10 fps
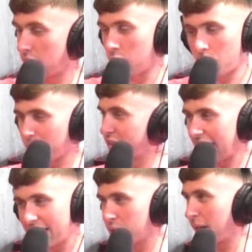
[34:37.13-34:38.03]
we're on
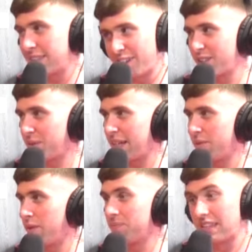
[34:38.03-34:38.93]
day 20 out of 21.